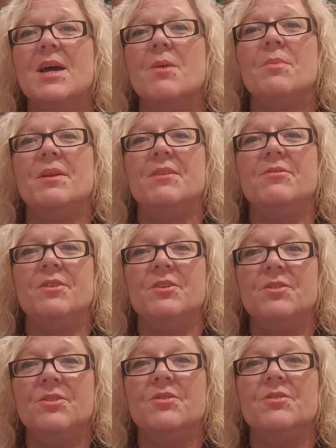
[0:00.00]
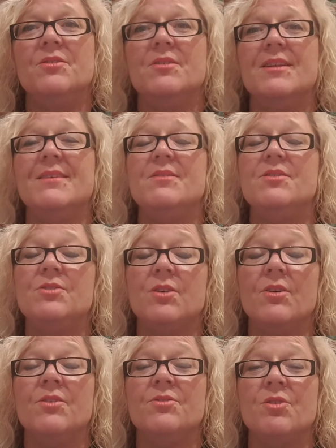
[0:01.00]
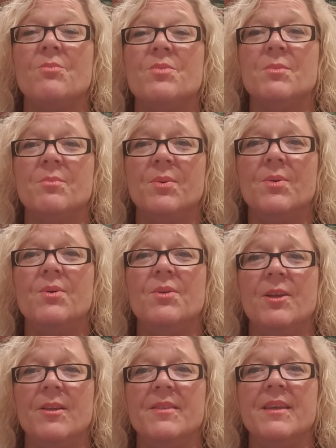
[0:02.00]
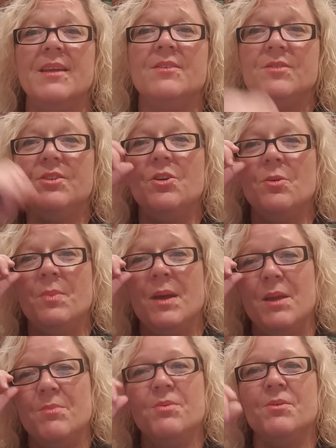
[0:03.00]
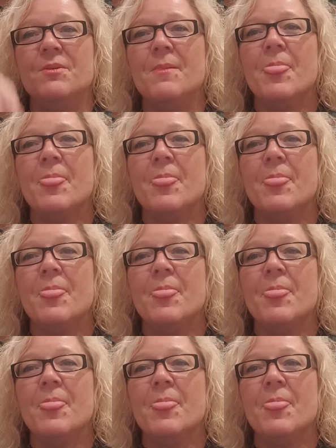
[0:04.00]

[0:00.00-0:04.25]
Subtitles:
But if you do, then don't drop the ball on these new people.